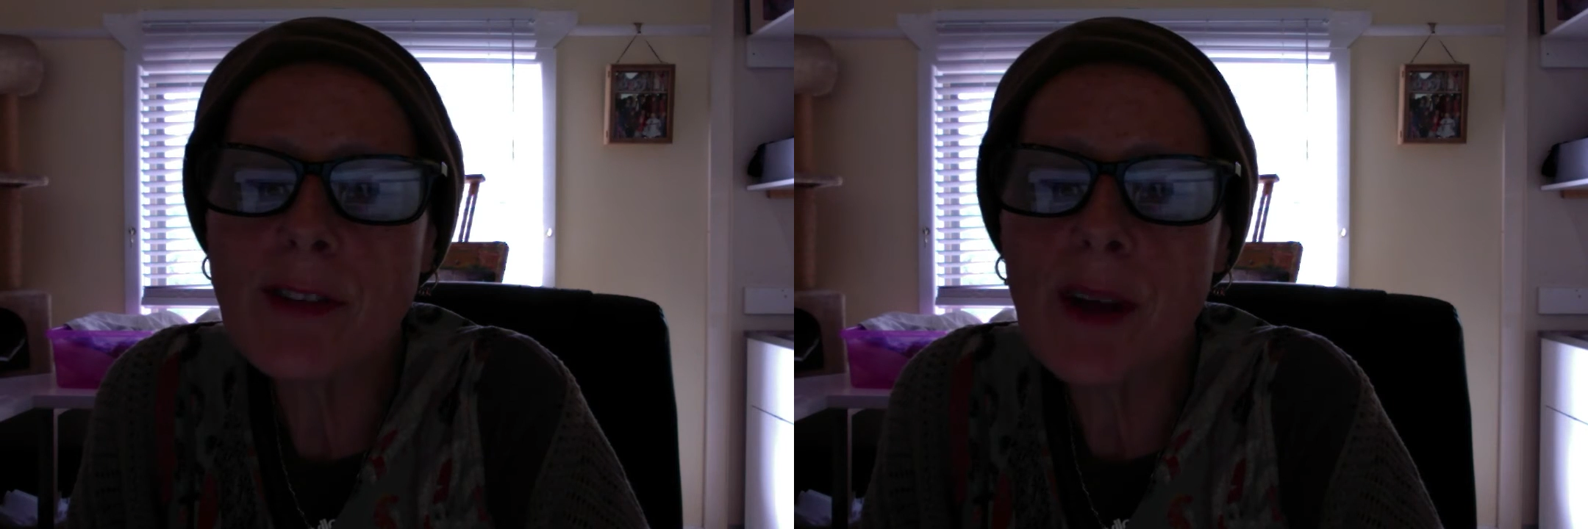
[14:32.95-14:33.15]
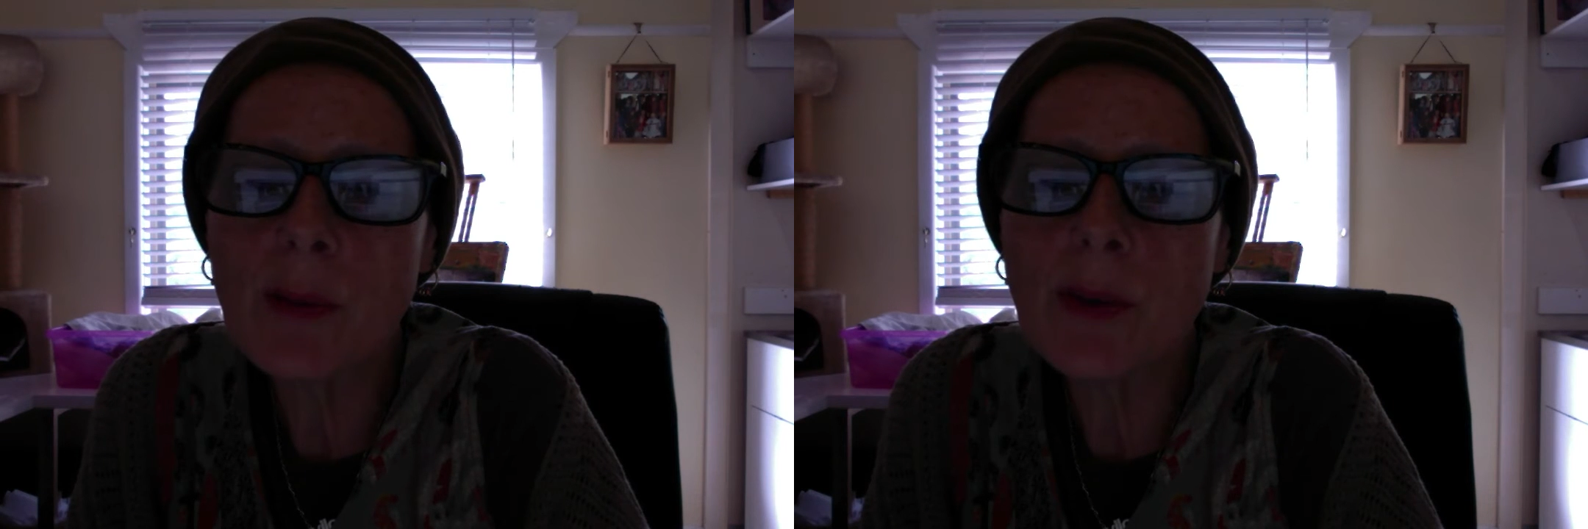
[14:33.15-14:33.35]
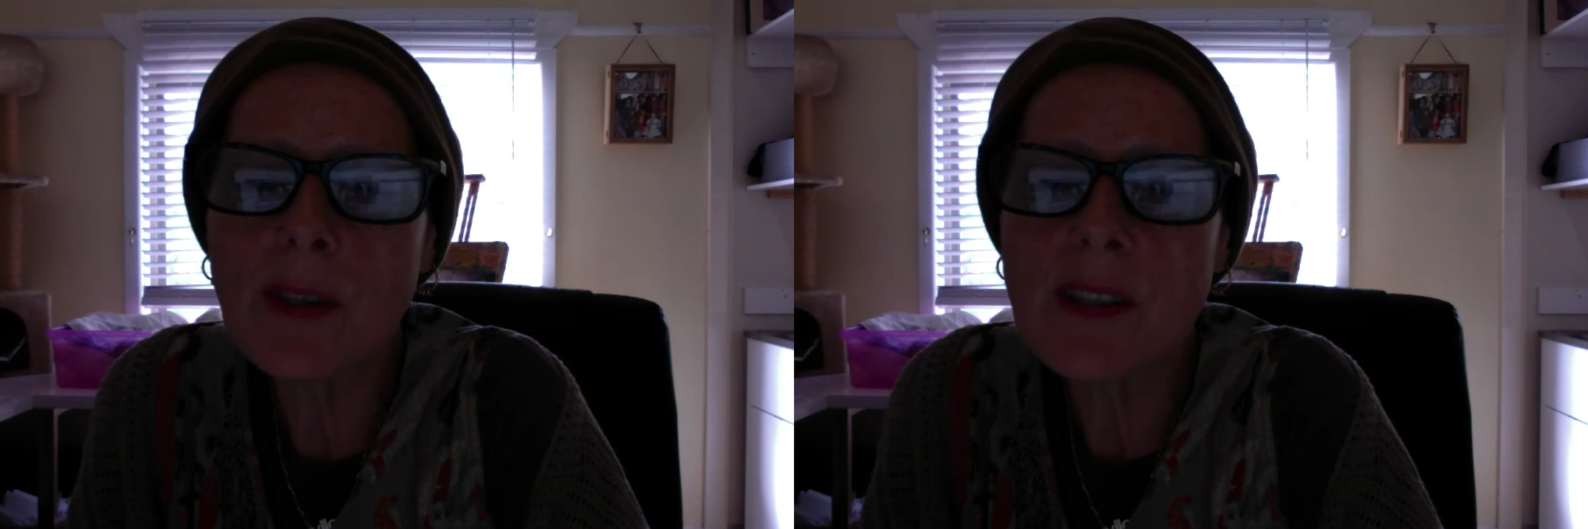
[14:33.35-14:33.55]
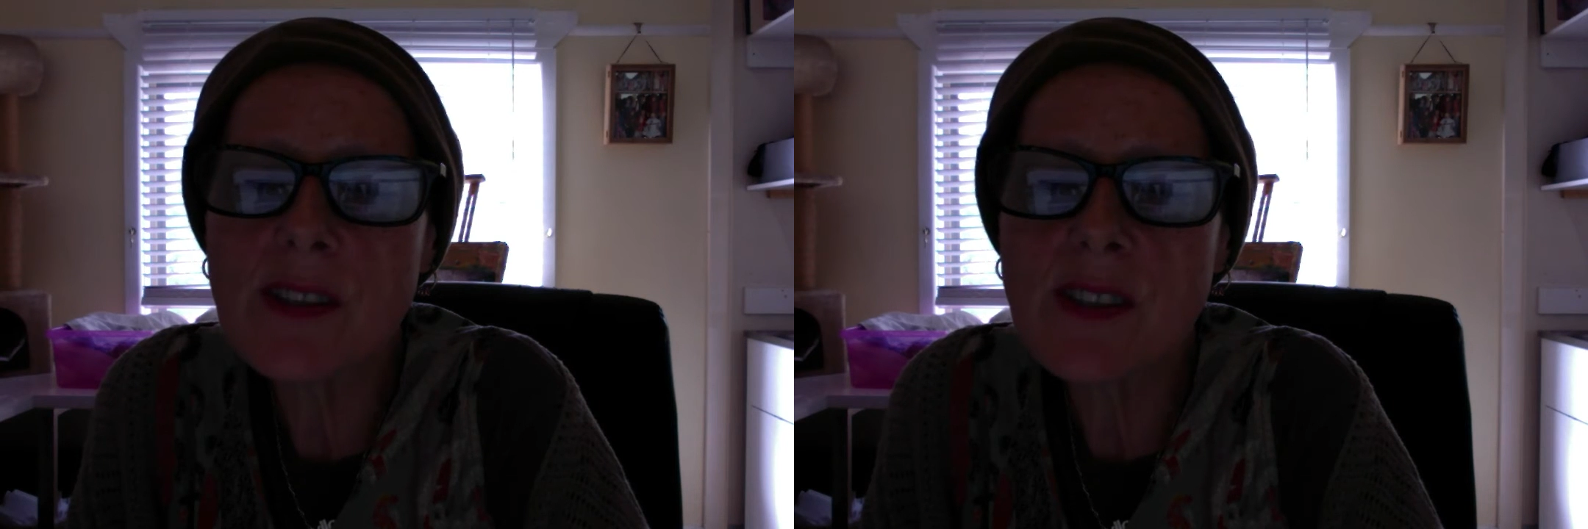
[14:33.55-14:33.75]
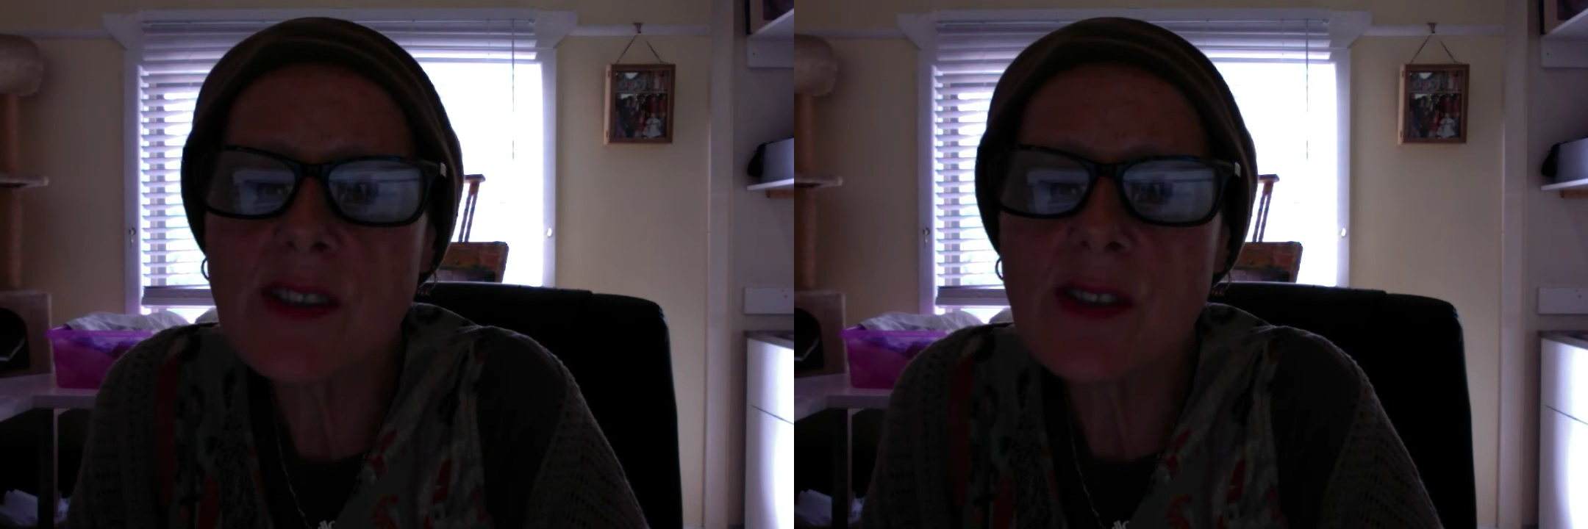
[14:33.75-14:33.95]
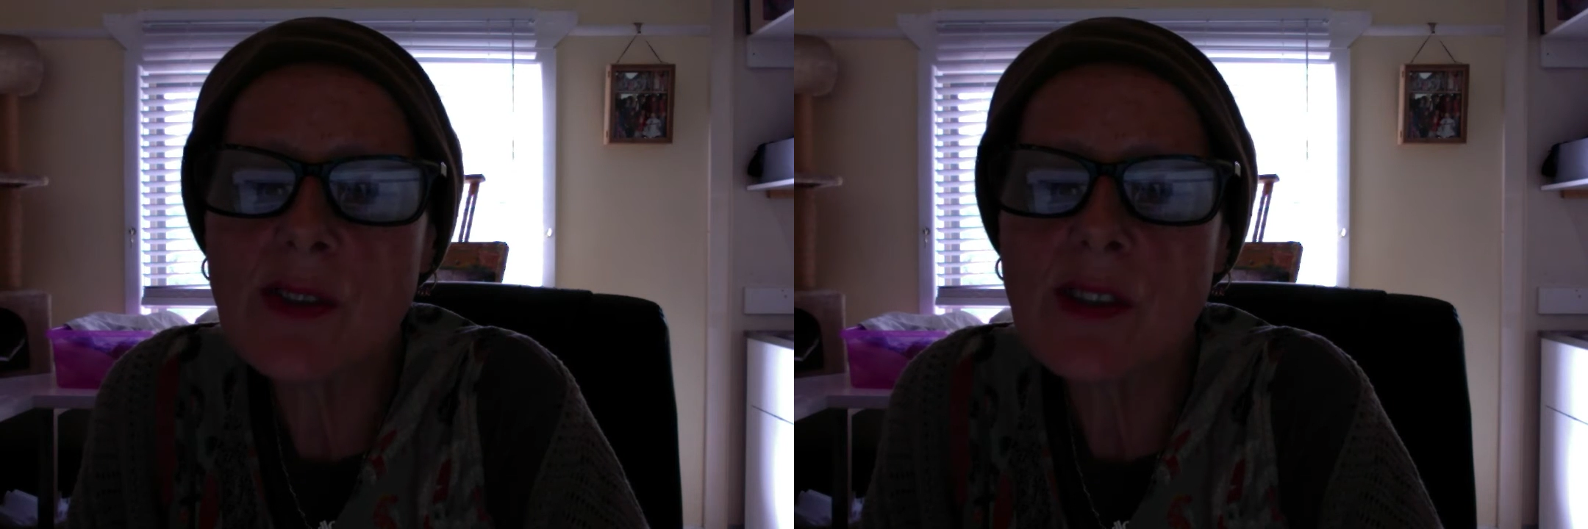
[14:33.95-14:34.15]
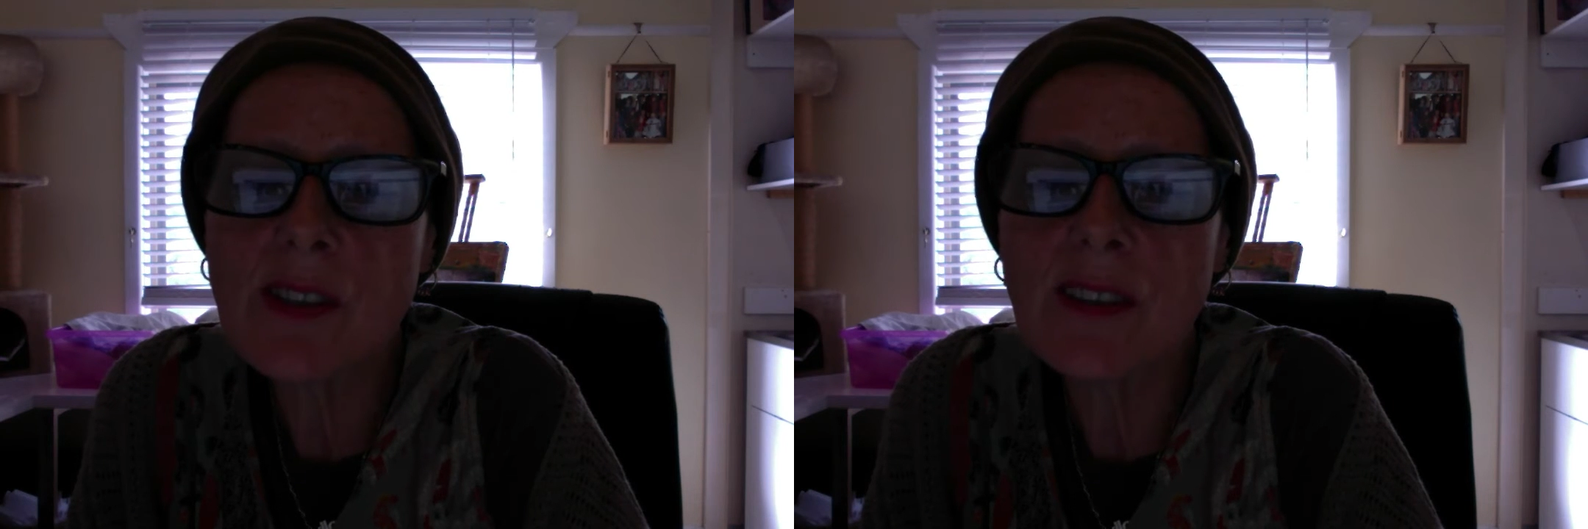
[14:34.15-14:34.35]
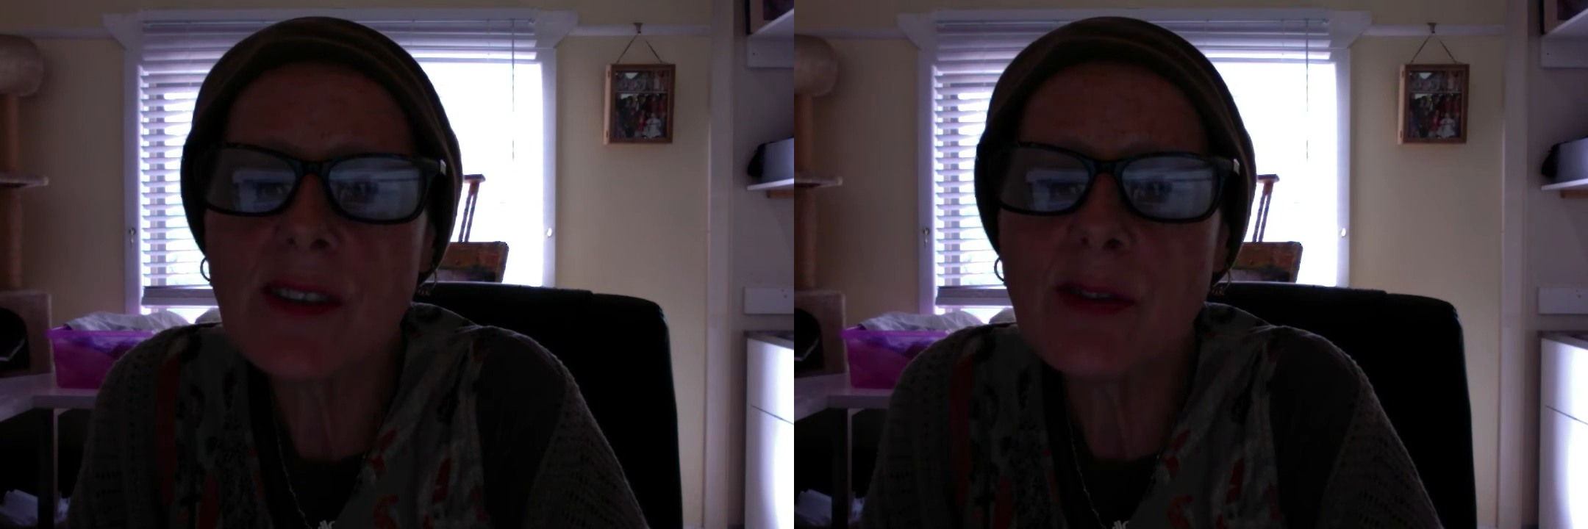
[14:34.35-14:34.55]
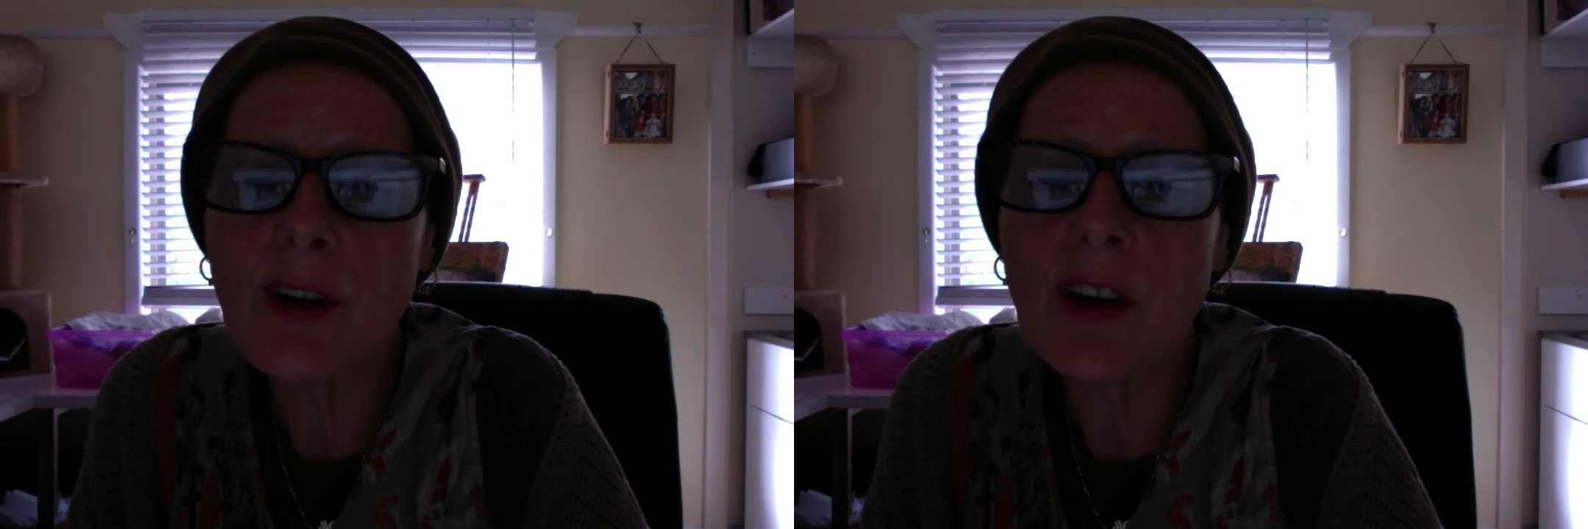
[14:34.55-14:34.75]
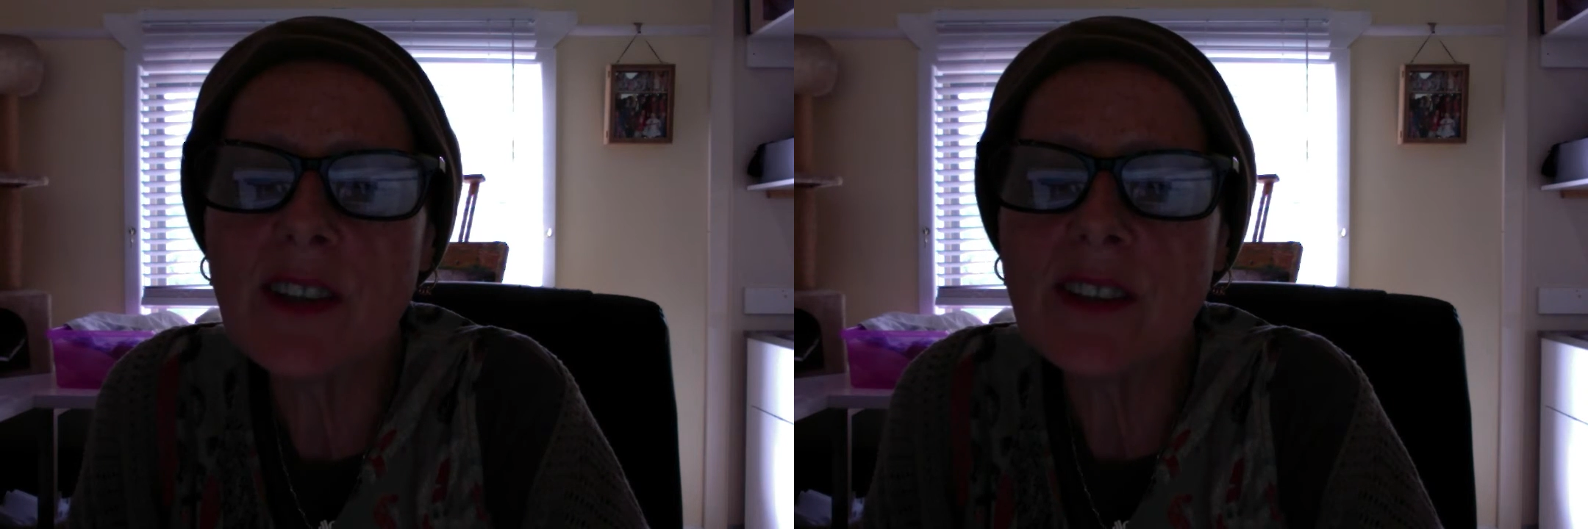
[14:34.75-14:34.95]
that will continue to live
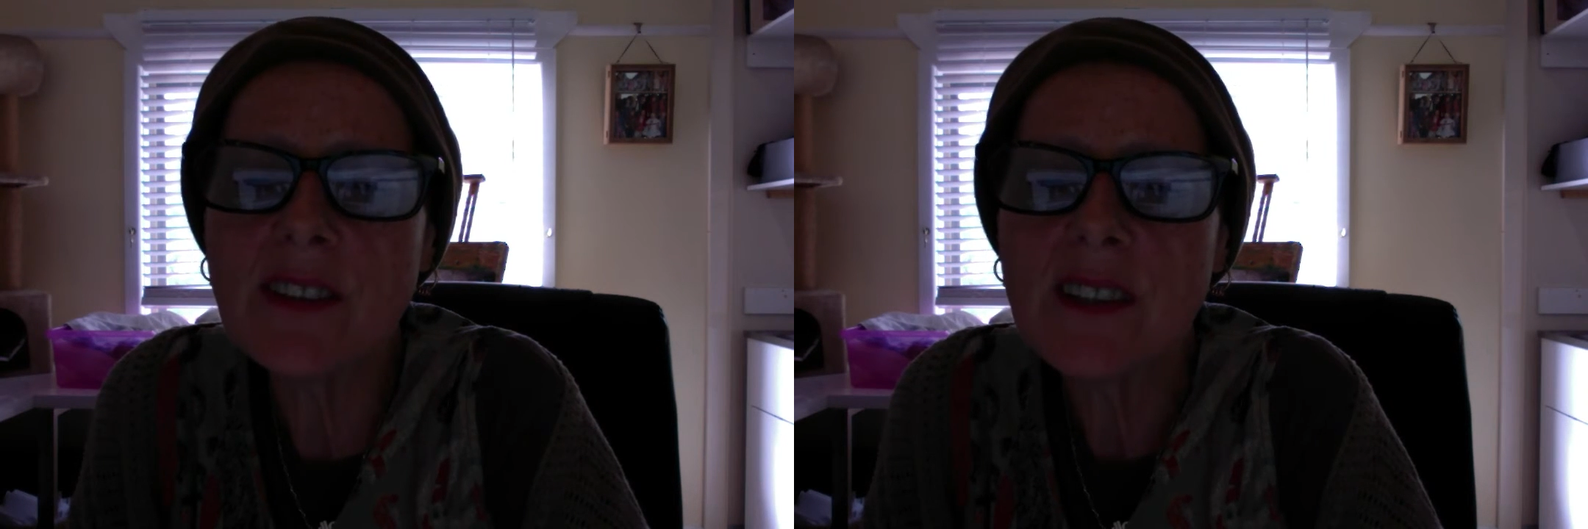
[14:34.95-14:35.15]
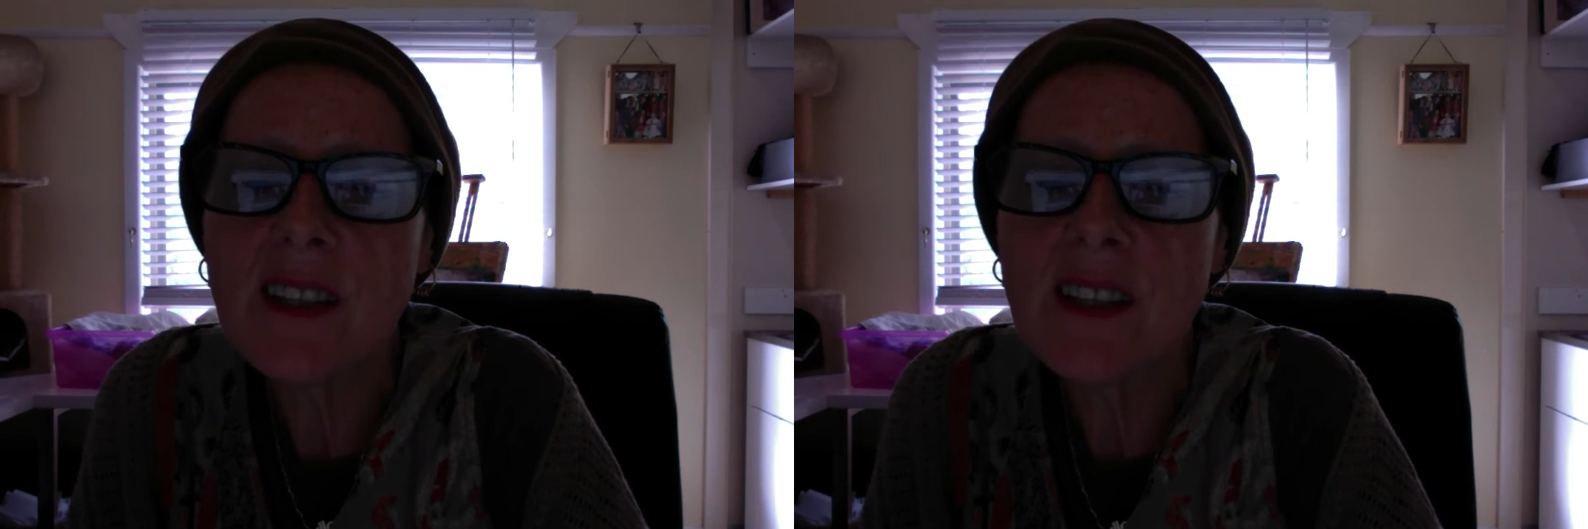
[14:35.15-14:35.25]
on